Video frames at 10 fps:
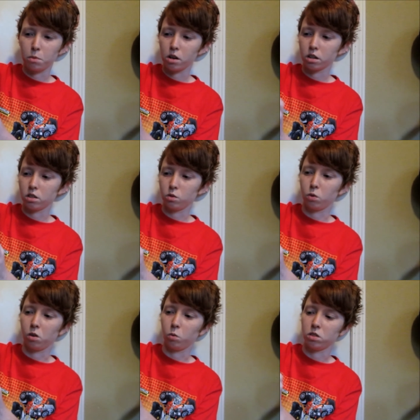pockets as
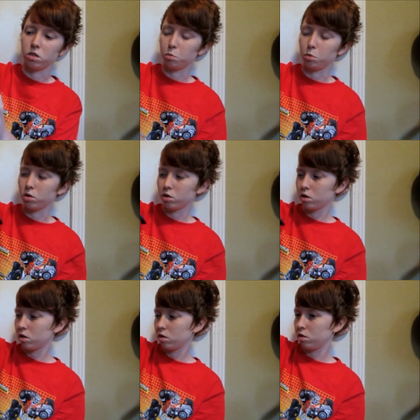well with zippers,
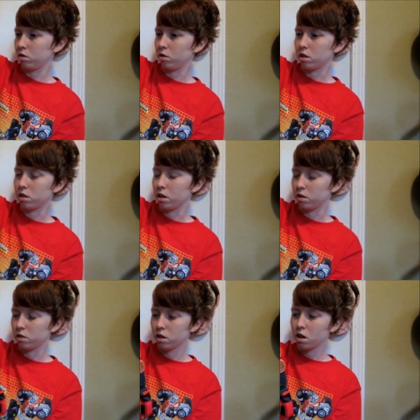so that's
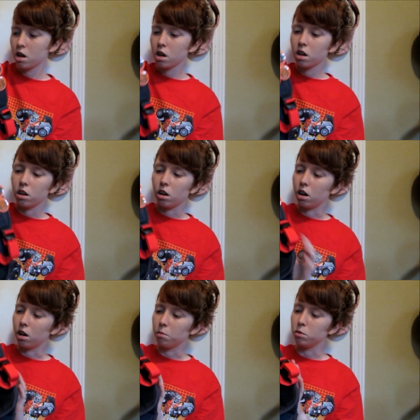nice.
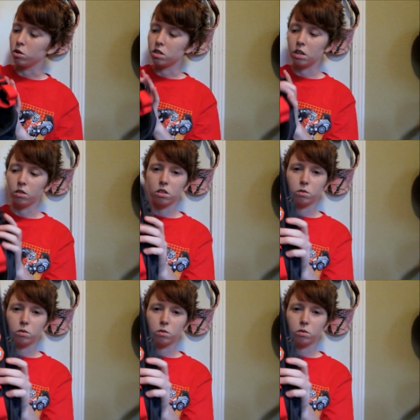You can see on this